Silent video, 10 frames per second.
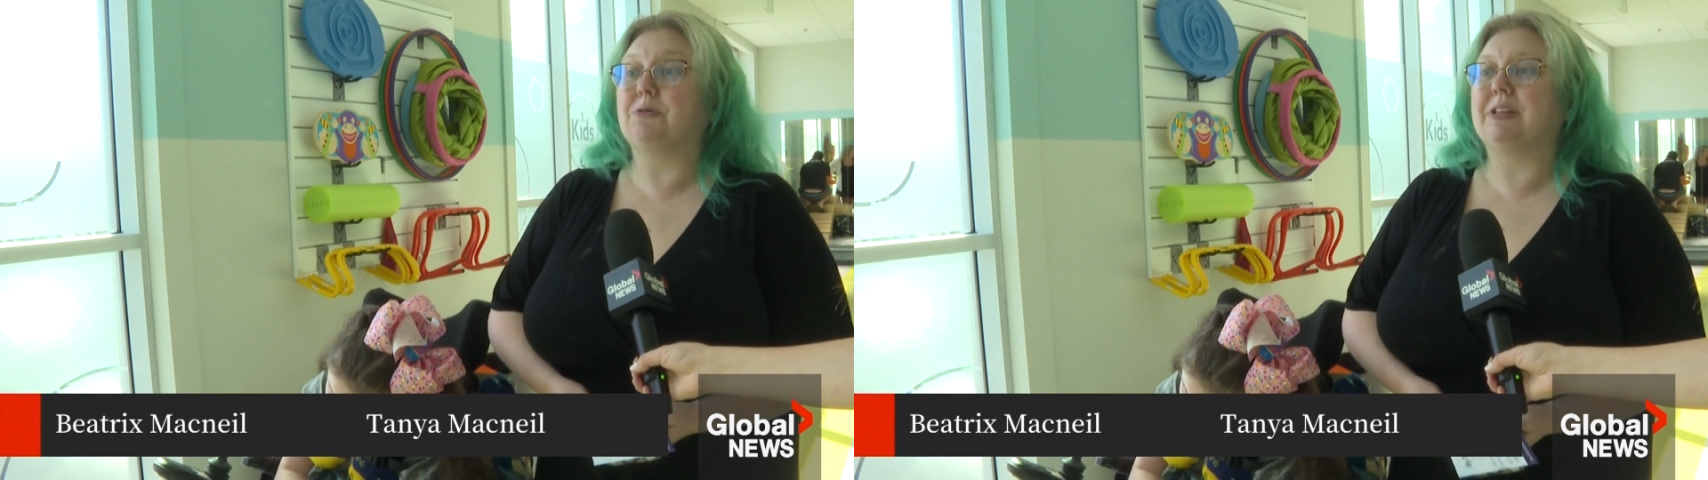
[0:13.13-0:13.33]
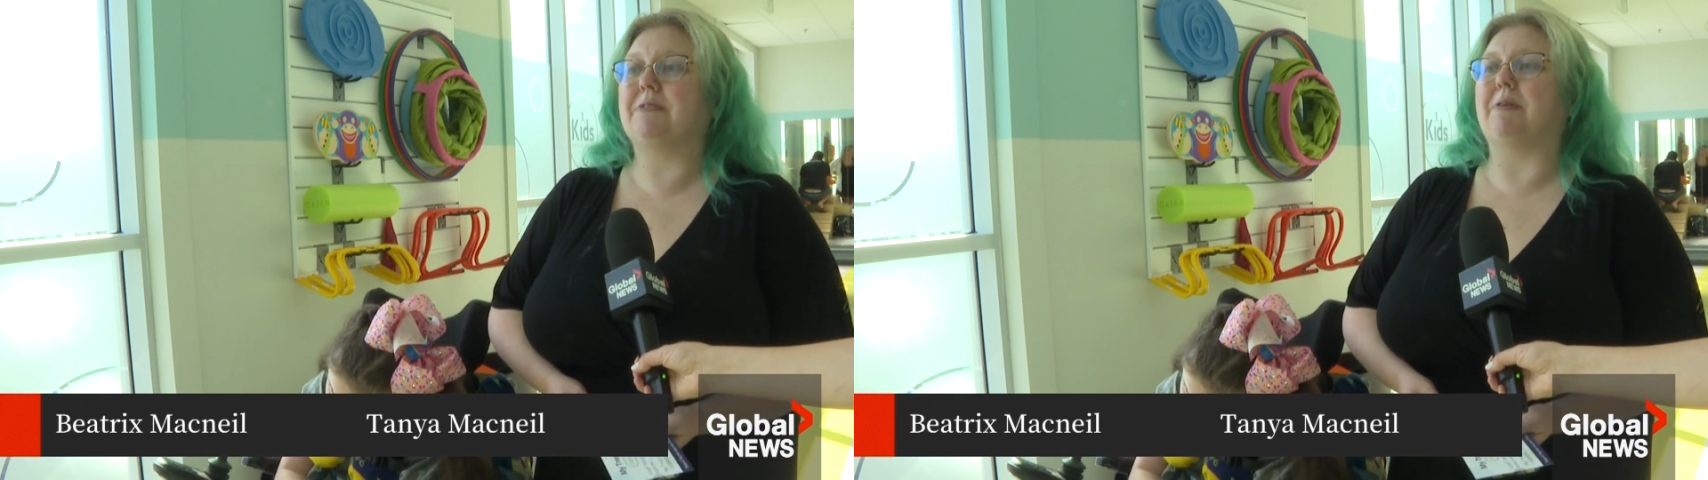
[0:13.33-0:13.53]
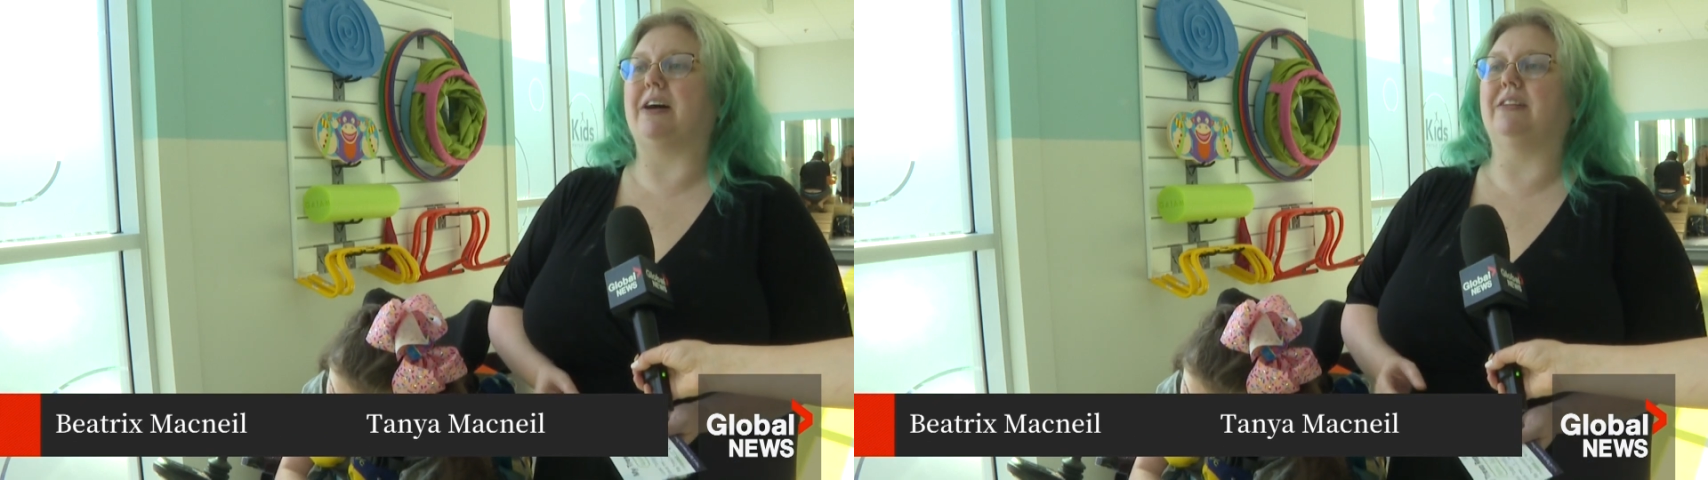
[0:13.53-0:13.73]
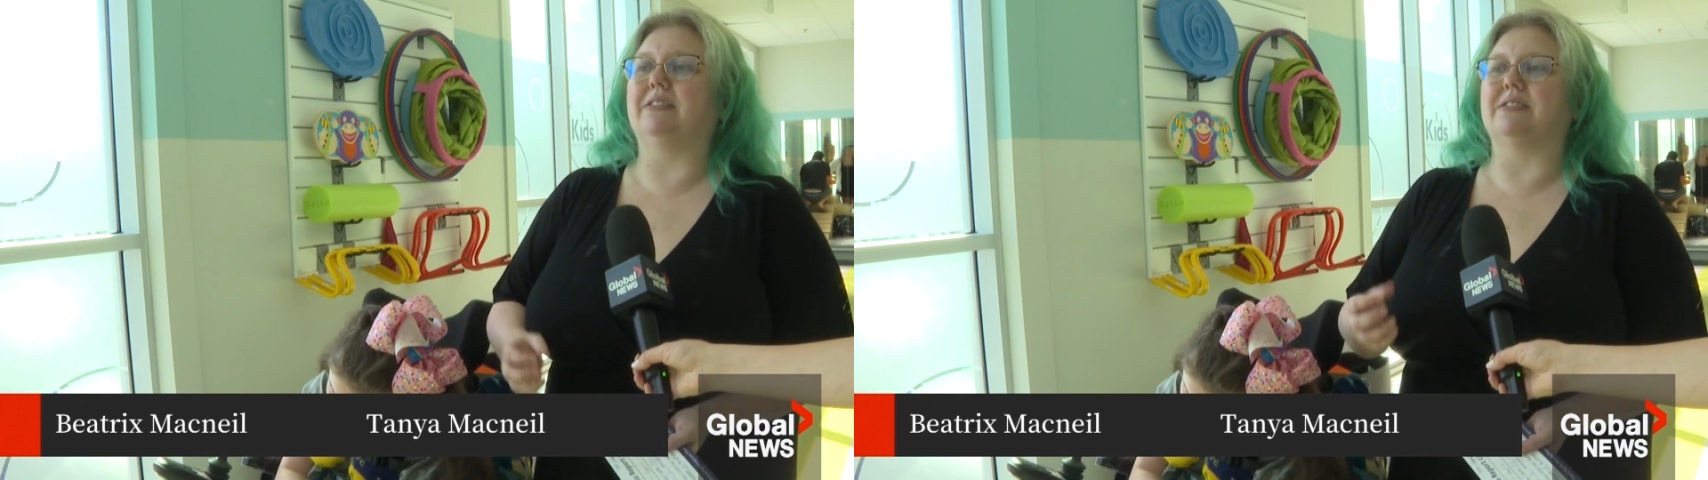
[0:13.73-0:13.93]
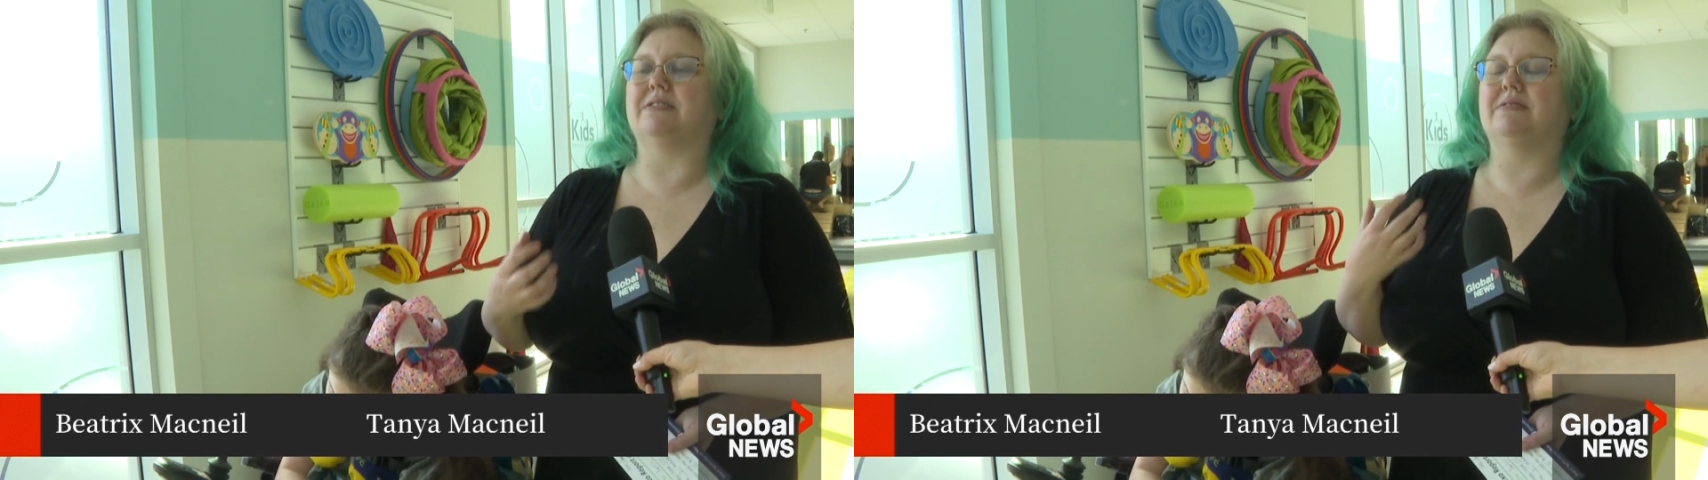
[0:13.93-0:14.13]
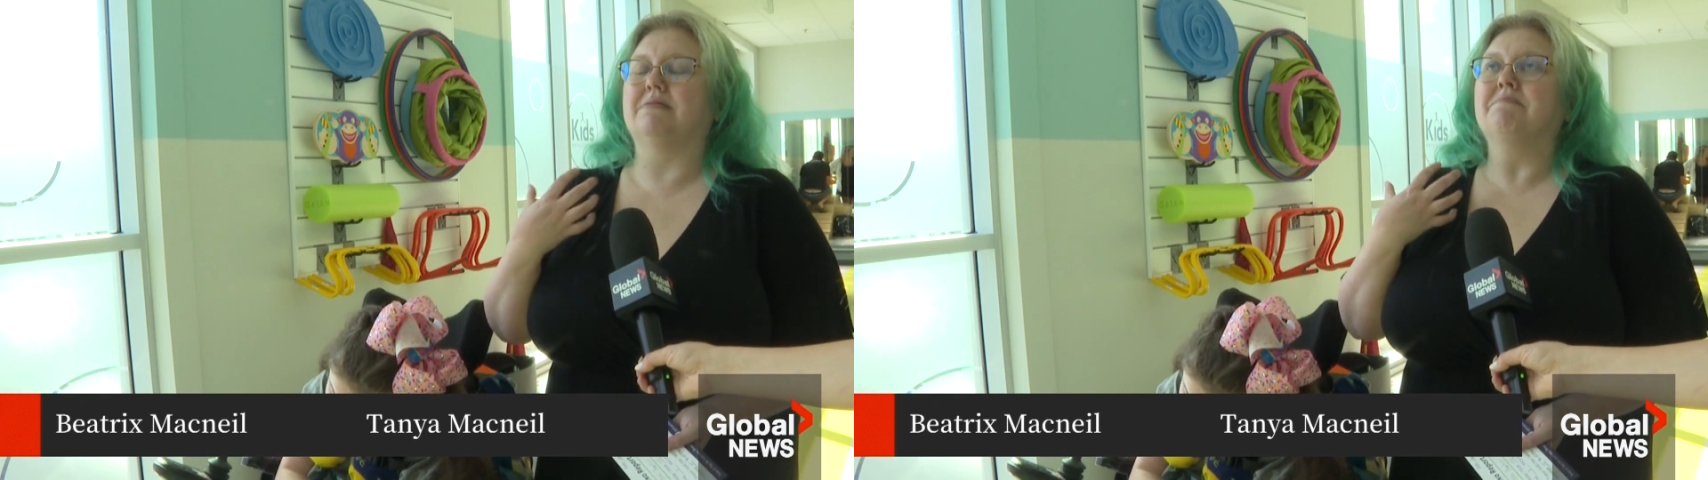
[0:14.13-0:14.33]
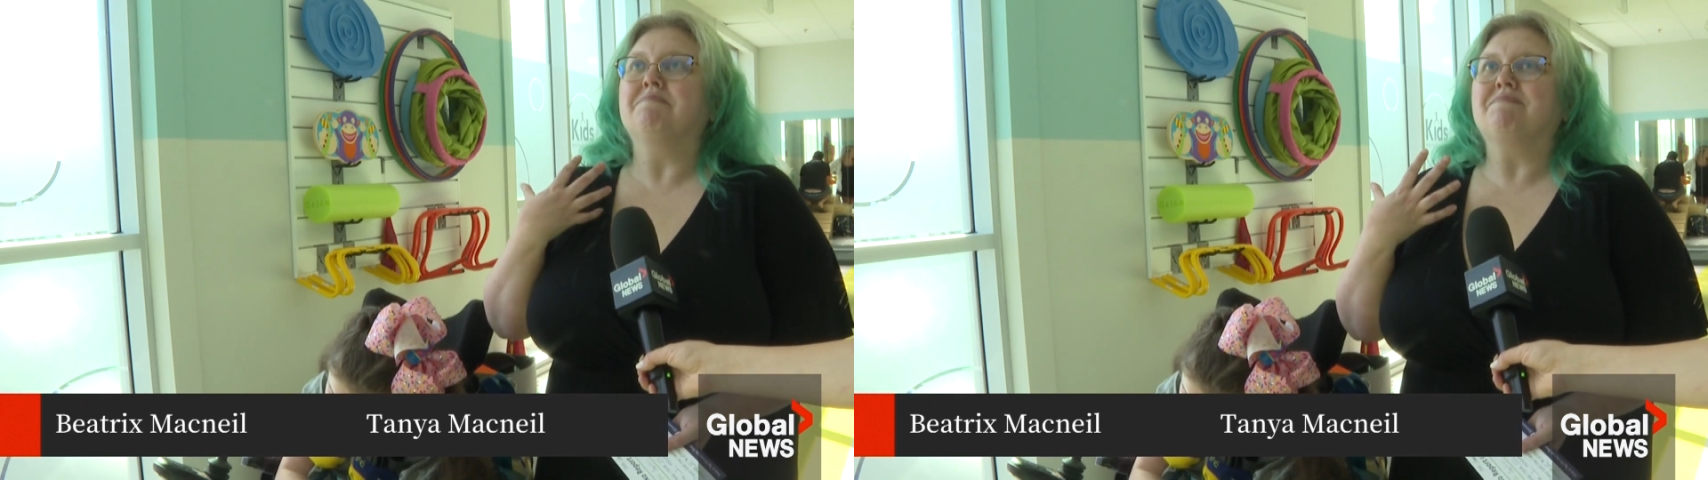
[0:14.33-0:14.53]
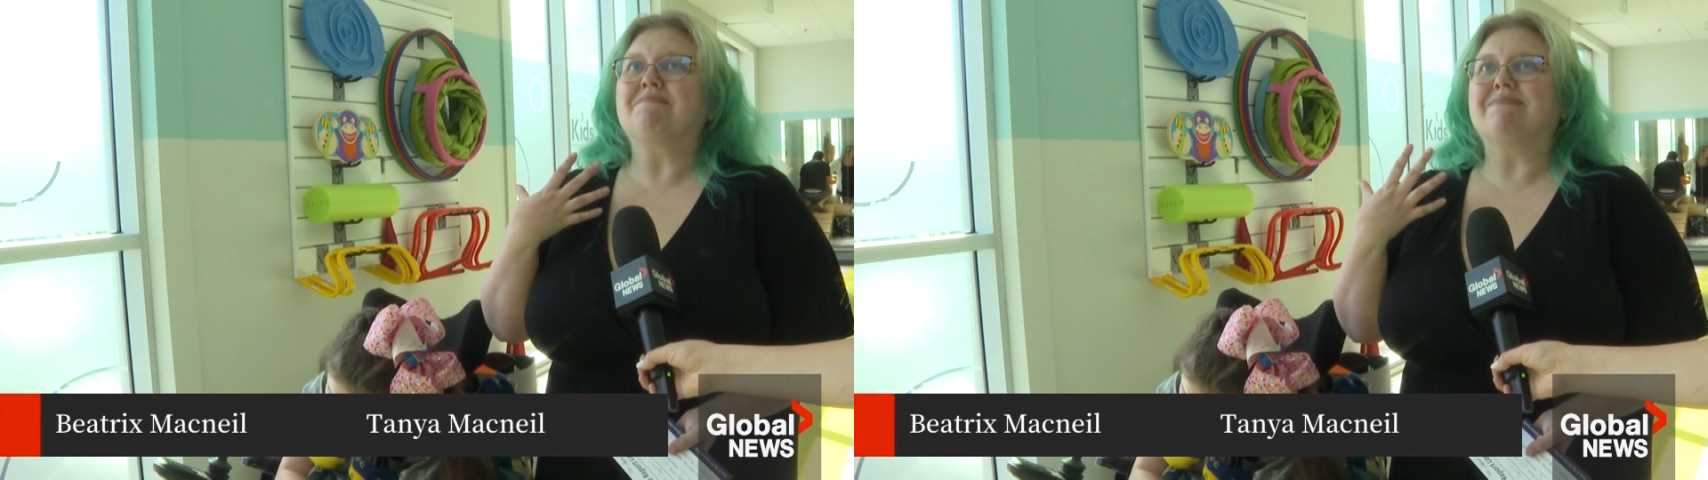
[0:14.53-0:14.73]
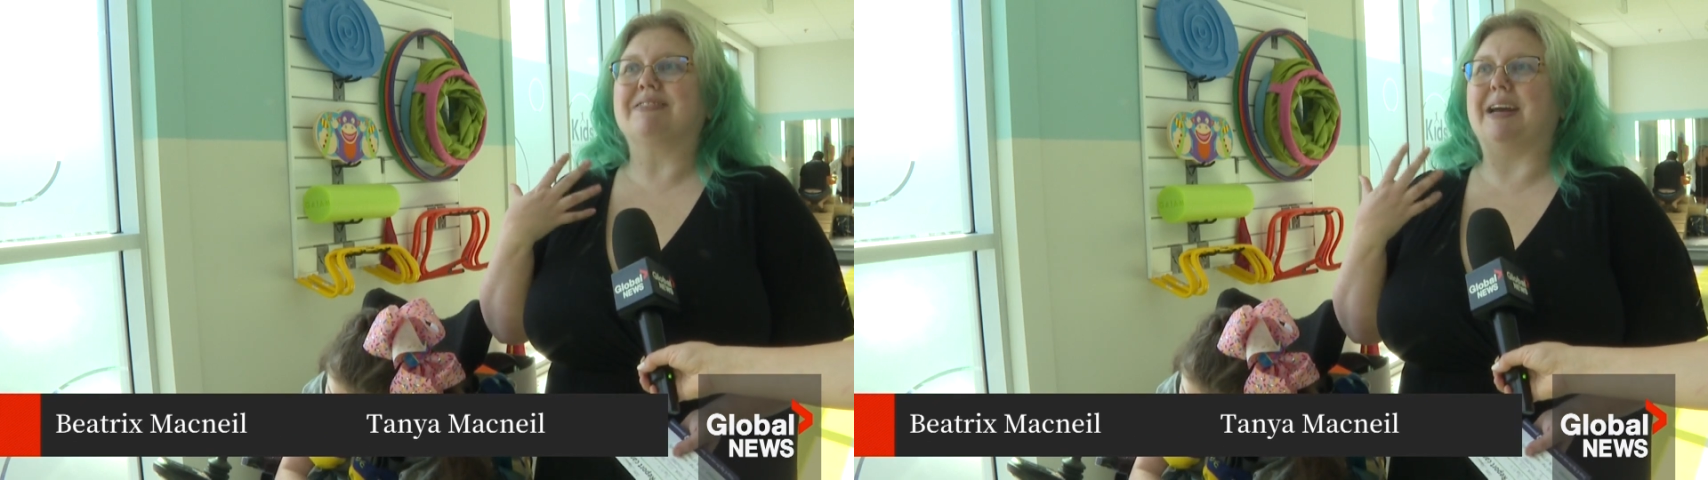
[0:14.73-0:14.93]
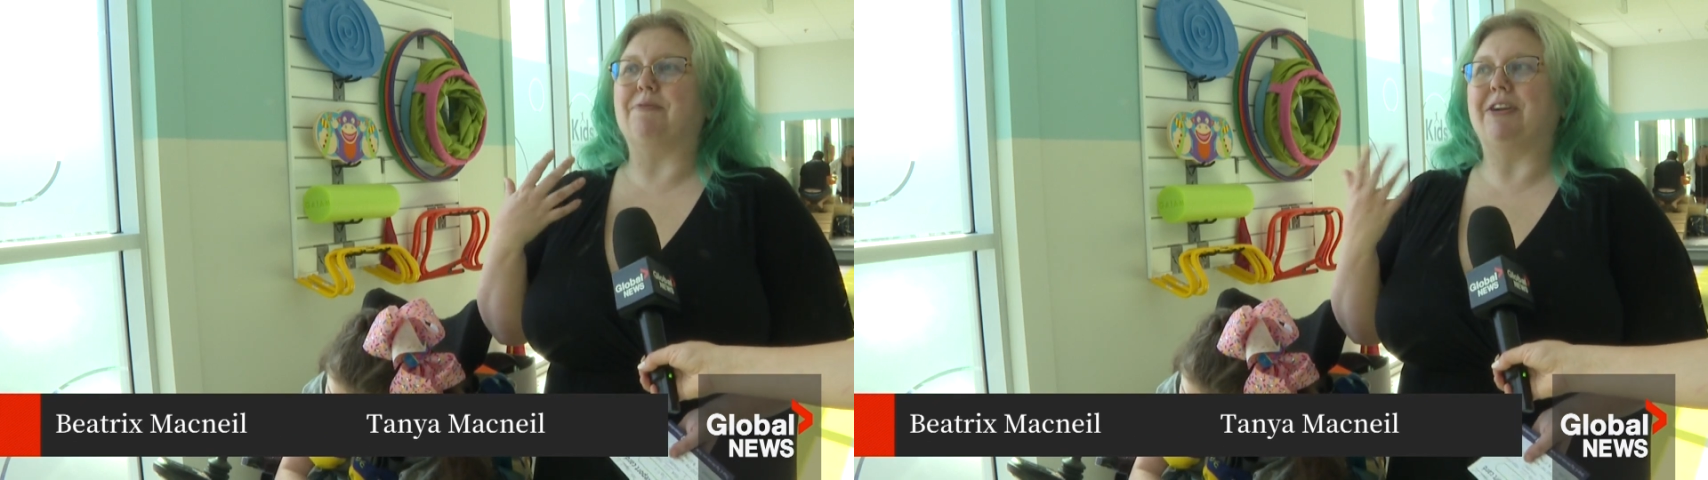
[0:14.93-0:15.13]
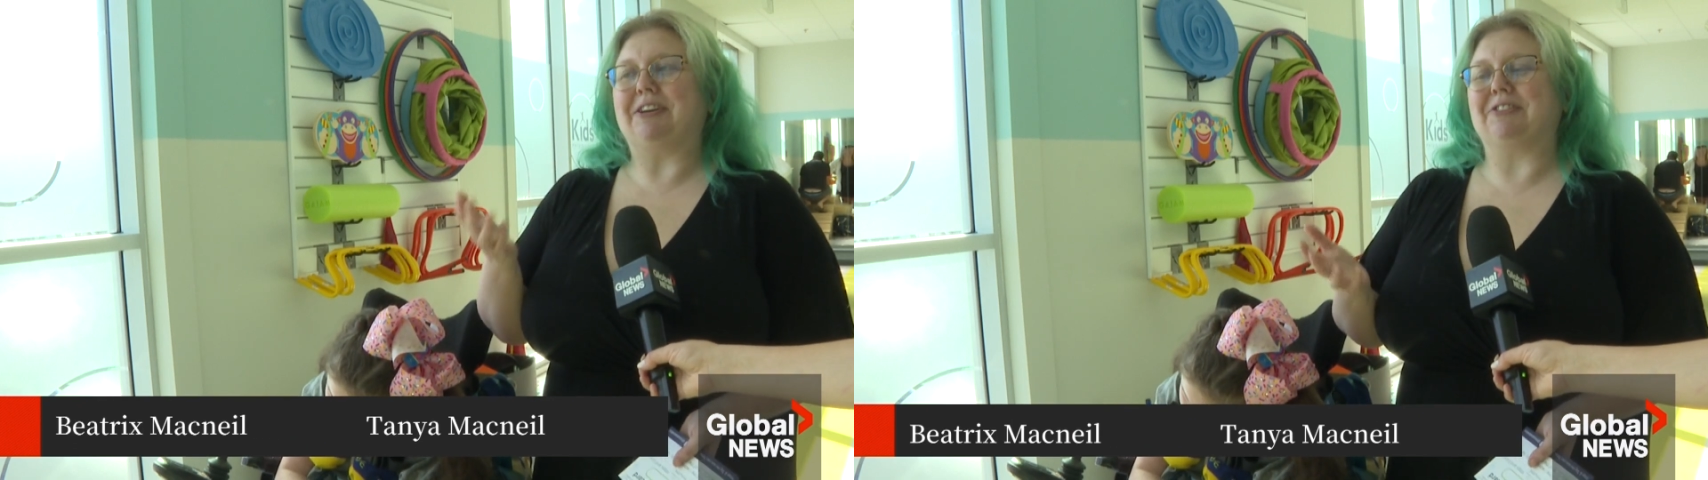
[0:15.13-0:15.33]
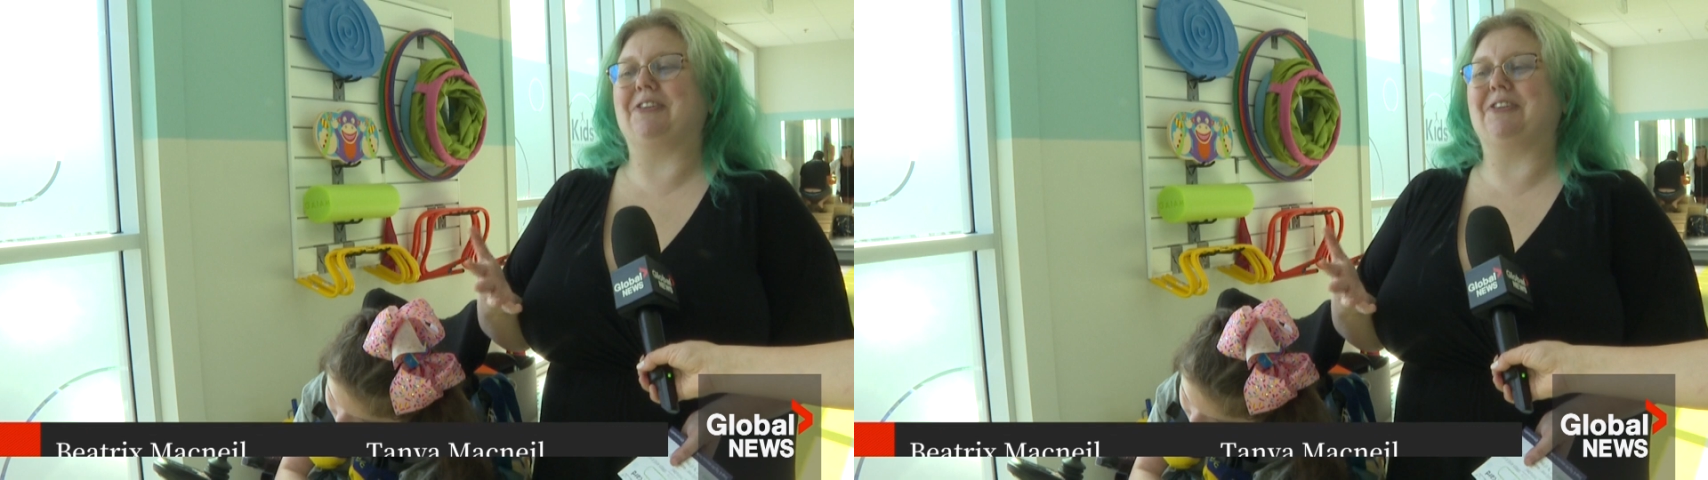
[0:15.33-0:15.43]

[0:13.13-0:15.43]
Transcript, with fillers: really well is, I'm trying not to